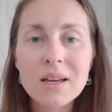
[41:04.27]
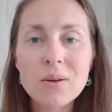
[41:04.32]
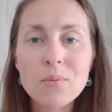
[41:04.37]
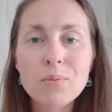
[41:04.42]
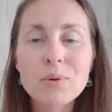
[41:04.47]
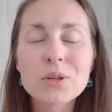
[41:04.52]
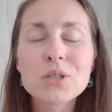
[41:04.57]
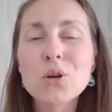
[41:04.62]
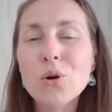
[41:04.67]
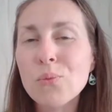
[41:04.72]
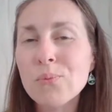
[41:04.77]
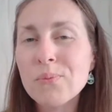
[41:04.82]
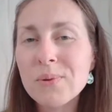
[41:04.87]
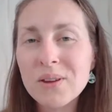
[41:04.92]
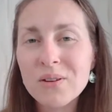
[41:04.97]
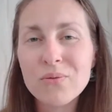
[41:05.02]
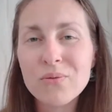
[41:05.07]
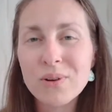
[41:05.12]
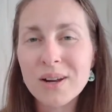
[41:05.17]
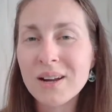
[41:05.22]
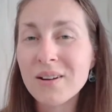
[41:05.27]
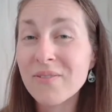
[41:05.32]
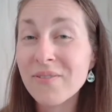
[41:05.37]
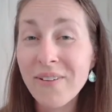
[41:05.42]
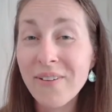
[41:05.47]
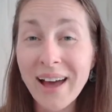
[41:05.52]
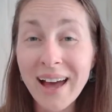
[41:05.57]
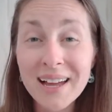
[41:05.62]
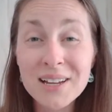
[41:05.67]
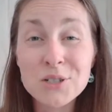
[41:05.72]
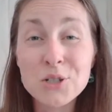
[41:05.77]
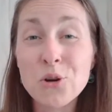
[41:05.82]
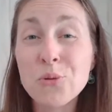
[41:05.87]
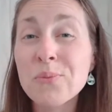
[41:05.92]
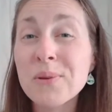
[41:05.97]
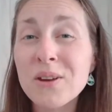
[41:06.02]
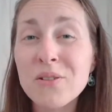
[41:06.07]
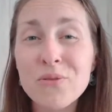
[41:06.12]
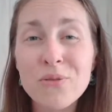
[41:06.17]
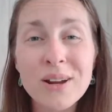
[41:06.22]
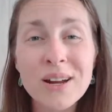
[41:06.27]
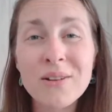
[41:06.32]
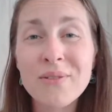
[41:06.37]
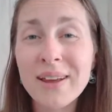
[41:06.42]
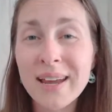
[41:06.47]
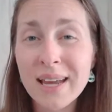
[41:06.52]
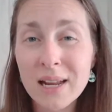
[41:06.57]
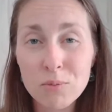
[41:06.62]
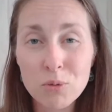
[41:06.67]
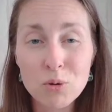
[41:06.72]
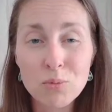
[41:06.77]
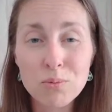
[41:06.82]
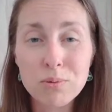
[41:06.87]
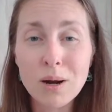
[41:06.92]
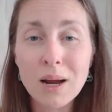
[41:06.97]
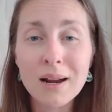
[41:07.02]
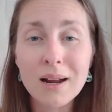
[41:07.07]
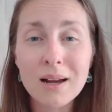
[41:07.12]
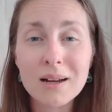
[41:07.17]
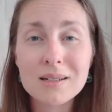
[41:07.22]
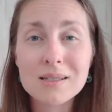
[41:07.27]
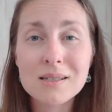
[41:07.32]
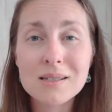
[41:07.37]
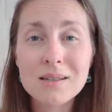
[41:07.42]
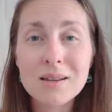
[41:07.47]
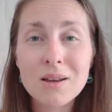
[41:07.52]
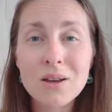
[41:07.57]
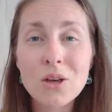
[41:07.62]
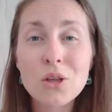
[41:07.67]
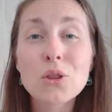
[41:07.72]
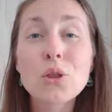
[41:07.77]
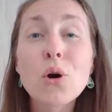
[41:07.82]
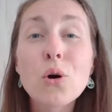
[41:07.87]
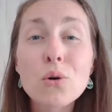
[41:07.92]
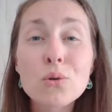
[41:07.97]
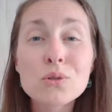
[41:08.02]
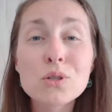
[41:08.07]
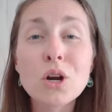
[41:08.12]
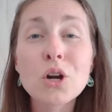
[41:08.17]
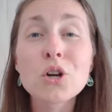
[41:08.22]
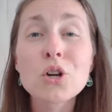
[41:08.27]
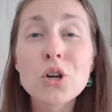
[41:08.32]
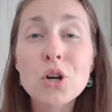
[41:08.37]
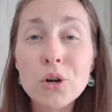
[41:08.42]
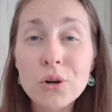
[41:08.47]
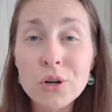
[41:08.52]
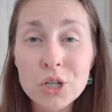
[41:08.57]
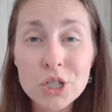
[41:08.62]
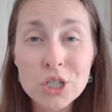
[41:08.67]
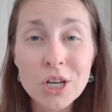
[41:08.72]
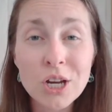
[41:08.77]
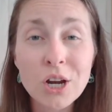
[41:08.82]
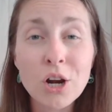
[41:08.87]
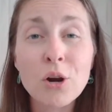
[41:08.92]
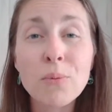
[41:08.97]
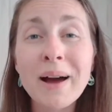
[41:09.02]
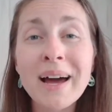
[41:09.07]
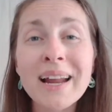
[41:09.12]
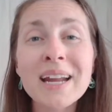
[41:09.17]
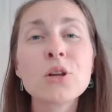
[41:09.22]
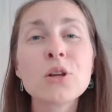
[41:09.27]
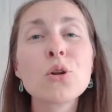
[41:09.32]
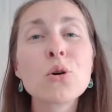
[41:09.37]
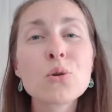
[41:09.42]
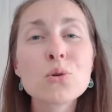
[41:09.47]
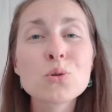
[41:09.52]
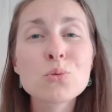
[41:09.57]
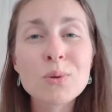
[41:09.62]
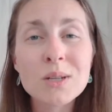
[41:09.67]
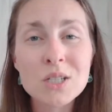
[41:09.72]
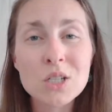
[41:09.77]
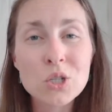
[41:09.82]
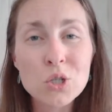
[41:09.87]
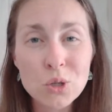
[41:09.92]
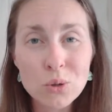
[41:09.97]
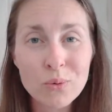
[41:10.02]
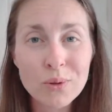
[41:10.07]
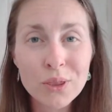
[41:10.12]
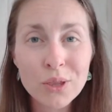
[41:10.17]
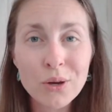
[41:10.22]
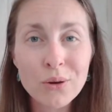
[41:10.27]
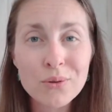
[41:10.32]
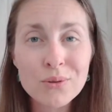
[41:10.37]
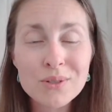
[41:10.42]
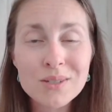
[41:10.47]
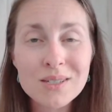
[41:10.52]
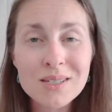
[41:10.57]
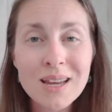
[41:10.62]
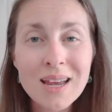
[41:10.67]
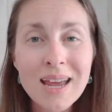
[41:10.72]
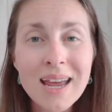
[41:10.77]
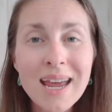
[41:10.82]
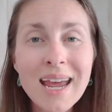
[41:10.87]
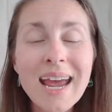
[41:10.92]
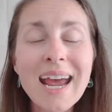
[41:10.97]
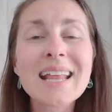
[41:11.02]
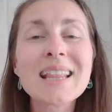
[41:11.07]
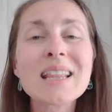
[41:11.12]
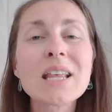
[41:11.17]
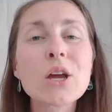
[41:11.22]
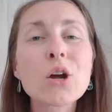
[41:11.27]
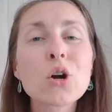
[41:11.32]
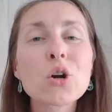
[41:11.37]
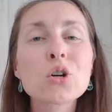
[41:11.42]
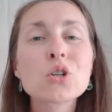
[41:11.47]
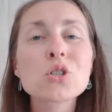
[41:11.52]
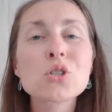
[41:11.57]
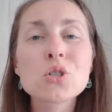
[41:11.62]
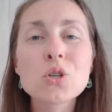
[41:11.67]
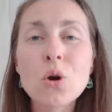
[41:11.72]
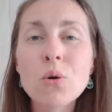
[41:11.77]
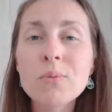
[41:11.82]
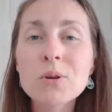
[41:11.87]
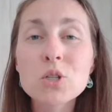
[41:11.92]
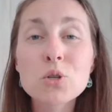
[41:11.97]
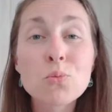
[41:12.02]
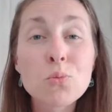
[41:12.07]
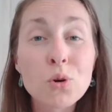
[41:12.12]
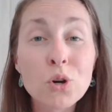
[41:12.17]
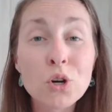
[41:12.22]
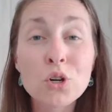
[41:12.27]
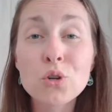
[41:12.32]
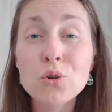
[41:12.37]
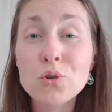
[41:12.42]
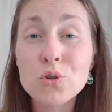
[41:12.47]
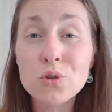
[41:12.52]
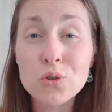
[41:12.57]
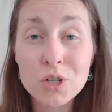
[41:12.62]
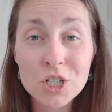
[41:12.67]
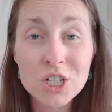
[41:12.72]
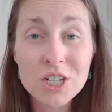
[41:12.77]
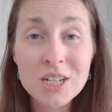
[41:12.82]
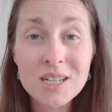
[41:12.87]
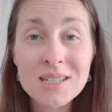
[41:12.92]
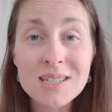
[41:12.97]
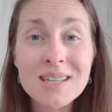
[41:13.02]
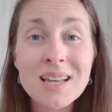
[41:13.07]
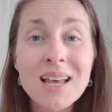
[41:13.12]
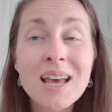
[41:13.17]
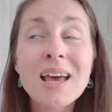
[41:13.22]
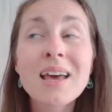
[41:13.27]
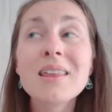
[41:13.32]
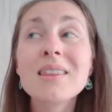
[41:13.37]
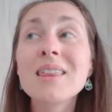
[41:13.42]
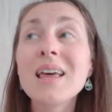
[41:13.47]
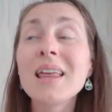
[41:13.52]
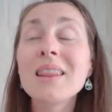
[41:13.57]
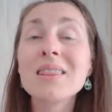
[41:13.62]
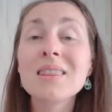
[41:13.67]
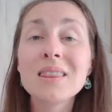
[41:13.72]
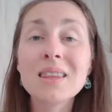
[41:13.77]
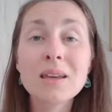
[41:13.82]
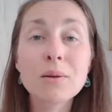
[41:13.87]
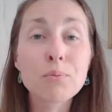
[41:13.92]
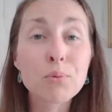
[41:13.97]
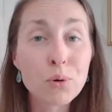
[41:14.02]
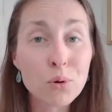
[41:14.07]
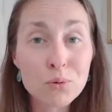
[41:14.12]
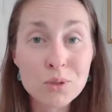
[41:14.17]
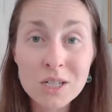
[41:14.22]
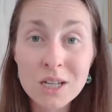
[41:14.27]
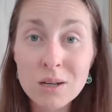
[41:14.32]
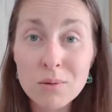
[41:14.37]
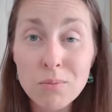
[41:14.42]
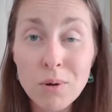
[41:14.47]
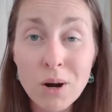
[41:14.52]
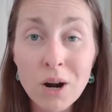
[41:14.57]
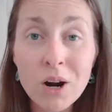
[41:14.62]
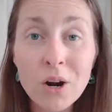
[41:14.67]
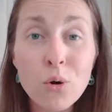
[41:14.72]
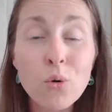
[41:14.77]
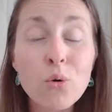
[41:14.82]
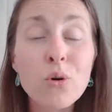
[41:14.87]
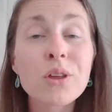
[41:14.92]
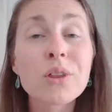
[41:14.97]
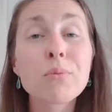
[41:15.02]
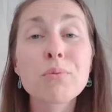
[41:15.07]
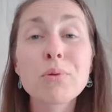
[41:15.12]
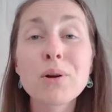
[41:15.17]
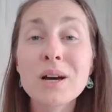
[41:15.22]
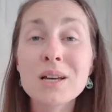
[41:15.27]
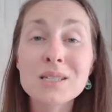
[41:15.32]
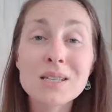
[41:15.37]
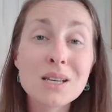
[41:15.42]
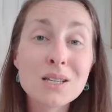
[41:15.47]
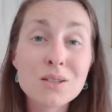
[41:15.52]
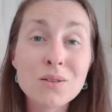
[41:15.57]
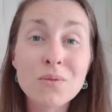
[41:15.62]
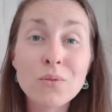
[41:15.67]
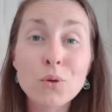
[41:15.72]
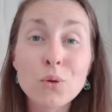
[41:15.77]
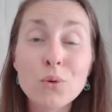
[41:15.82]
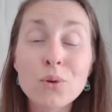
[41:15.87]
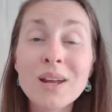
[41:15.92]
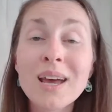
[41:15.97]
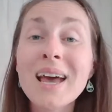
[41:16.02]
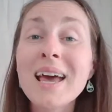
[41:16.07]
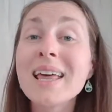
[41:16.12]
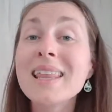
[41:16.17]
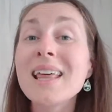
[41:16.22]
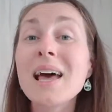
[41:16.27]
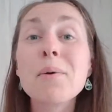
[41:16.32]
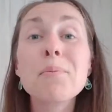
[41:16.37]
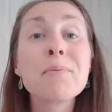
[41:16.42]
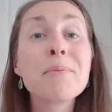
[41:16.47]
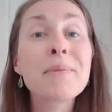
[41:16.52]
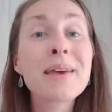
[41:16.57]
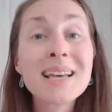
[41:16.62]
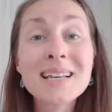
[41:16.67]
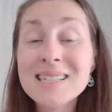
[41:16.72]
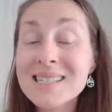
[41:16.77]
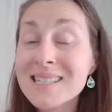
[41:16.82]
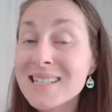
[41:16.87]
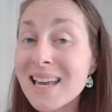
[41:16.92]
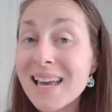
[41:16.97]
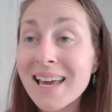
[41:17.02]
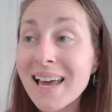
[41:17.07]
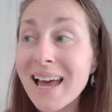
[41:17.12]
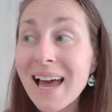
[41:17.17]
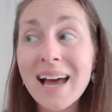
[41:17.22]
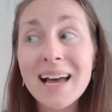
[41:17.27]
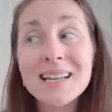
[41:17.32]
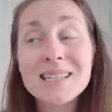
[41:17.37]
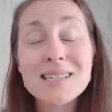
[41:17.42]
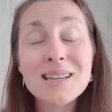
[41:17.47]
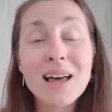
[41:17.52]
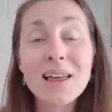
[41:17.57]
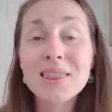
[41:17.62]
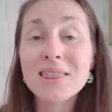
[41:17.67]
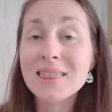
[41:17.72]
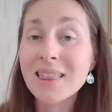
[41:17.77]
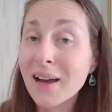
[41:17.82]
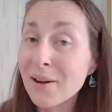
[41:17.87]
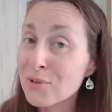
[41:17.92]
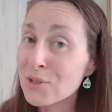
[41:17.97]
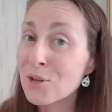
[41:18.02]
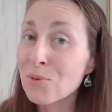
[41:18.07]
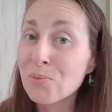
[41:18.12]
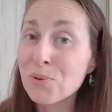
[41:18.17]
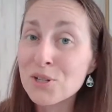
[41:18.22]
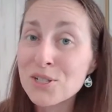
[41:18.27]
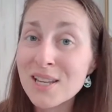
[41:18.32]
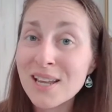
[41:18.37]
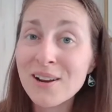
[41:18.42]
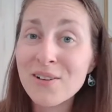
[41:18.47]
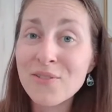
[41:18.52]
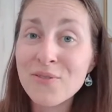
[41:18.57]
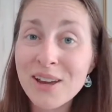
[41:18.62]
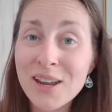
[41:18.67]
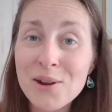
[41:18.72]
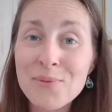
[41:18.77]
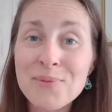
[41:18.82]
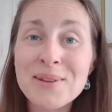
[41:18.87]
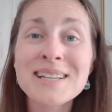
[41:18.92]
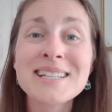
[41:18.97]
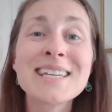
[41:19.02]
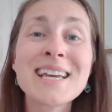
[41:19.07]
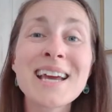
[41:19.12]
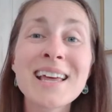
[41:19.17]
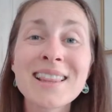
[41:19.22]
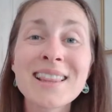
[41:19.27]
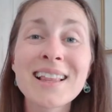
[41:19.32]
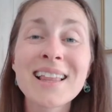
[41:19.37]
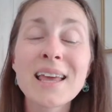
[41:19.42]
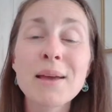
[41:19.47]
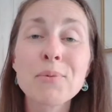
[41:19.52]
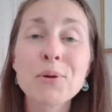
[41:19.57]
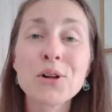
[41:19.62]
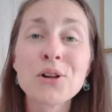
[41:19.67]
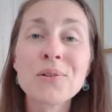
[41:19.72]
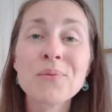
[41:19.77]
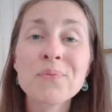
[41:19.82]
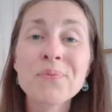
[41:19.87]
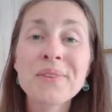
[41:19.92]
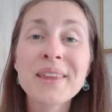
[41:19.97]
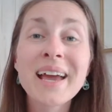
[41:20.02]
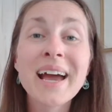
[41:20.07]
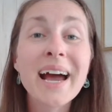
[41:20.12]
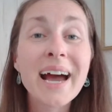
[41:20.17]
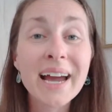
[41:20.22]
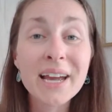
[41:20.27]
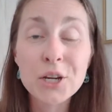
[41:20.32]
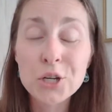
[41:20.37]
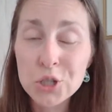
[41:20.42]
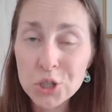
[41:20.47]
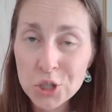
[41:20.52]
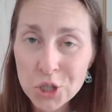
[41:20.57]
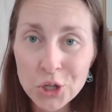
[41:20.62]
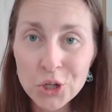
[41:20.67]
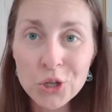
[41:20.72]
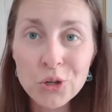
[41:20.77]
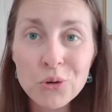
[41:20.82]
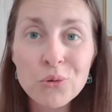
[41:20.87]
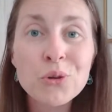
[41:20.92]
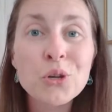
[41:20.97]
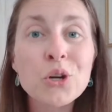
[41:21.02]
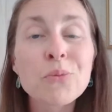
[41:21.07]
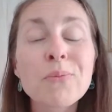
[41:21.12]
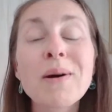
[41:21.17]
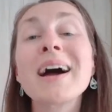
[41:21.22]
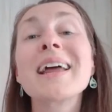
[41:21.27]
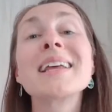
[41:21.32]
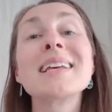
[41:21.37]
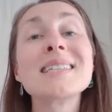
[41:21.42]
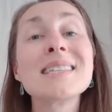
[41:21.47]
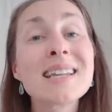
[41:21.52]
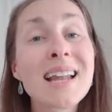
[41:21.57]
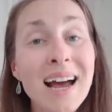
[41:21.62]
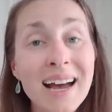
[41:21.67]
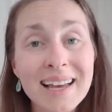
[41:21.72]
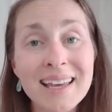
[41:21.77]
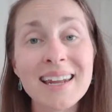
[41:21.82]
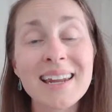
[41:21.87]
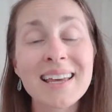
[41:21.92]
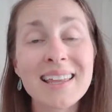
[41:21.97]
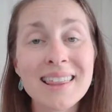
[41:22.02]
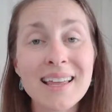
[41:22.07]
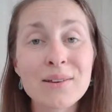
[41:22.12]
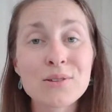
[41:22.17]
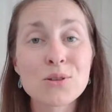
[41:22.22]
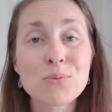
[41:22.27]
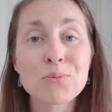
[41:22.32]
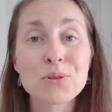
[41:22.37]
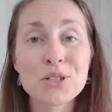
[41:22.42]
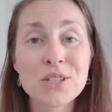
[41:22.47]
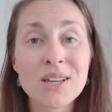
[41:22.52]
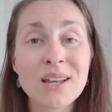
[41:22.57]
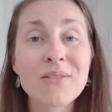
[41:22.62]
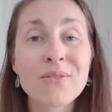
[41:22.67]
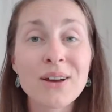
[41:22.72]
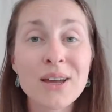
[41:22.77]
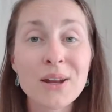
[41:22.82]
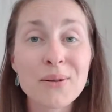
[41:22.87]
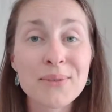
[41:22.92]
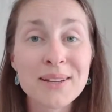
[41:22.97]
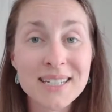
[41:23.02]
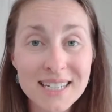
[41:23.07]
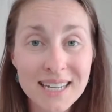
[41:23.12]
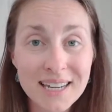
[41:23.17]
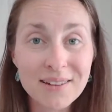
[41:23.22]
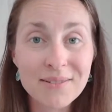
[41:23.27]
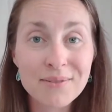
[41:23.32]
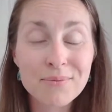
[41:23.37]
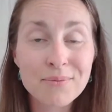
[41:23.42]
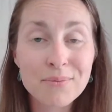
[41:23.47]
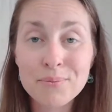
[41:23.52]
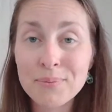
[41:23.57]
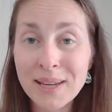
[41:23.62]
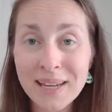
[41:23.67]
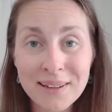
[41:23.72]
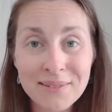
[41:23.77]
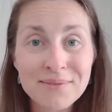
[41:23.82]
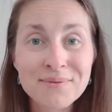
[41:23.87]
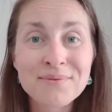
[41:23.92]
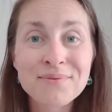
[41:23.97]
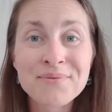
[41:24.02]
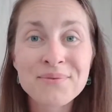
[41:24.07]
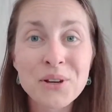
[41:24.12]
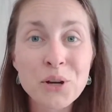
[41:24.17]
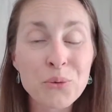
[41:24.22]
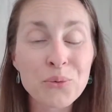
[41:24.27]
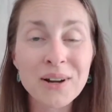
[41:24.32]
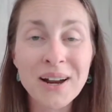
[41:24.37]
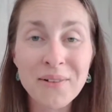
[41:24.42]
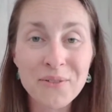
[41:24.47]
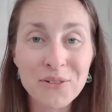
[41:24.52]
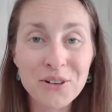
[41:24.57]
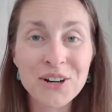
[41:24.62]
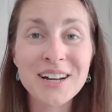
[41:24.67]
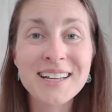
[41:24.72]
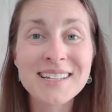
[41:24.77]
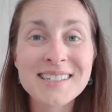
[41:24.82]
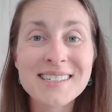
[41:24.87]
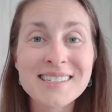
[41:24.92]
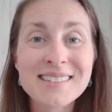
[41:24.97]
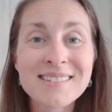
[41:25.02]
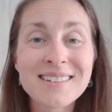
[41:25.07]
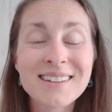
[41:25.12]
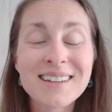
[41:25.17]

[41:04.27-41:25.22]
But don't be afraid of fat. Don't be afraid of animal products. Those are nourishing. Our body knows what to do with those, and they are so much more nutritious than the protein bar or the processed food that may say it has 1,000% of vitamin D on the label. I assure you, your body is not getting 1,000% of vitamin D, B, or whatever it is.